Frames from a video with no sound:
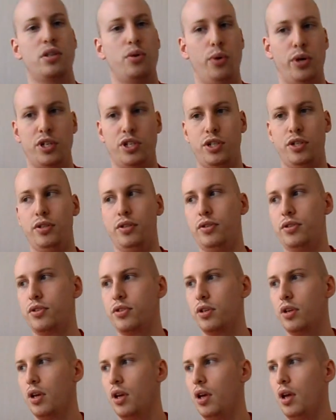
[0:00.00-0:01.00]
questions
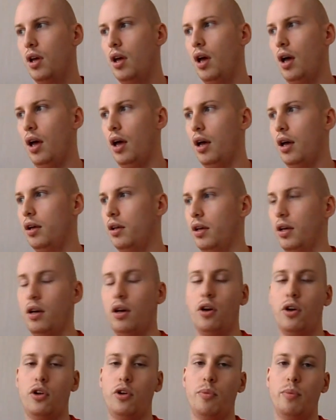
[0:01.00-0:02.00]
at
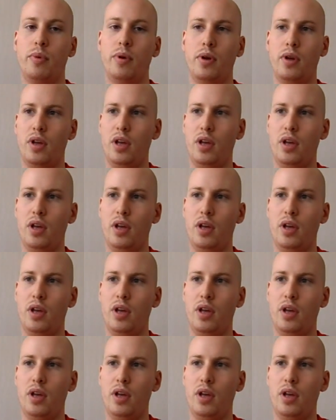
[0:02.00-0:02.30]
home,